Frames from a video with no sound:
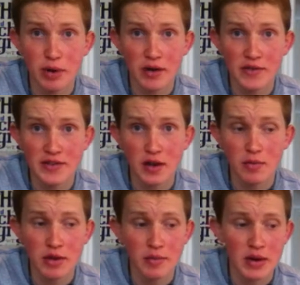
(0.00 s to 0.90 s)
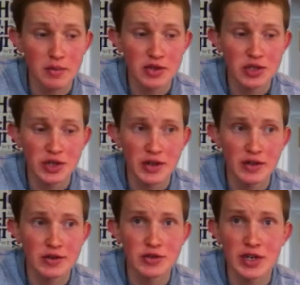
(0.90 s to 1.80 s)
breakfast omelet, but I'm going to show you a
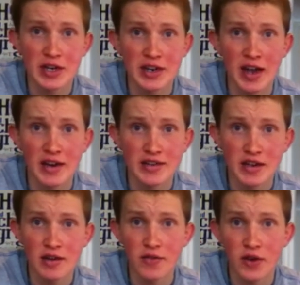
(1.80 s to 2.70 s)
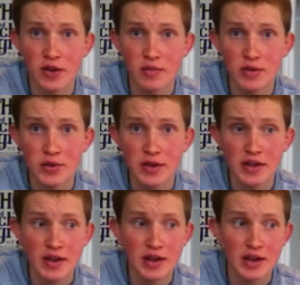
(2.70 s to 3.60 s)
little trick to add a ton of volume to
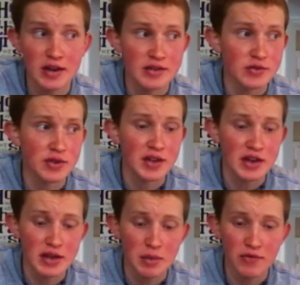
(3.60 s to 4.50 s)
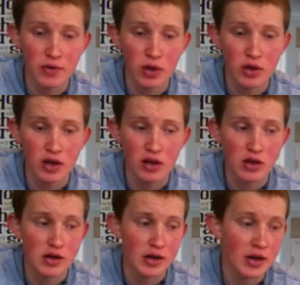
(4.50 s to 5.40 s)
it, and it's really going to keep you full a lot
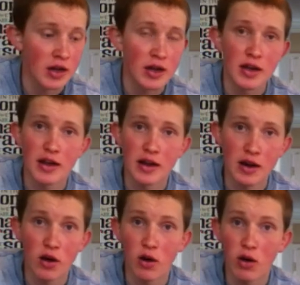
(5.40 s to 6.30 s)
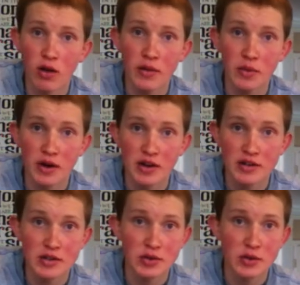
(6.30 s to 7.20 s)
longer. And all that we're going to
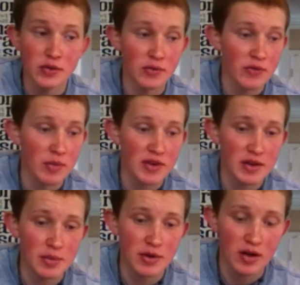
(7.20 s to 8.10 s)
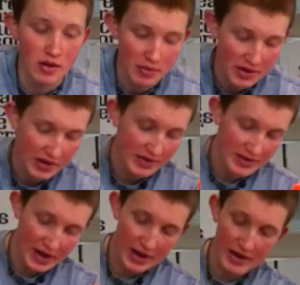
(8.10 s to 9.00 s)
do from the typical omelet is
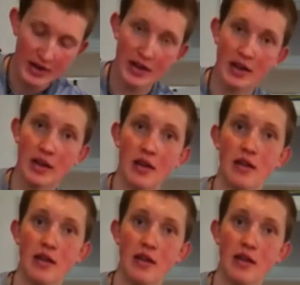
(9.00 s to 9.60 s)
add in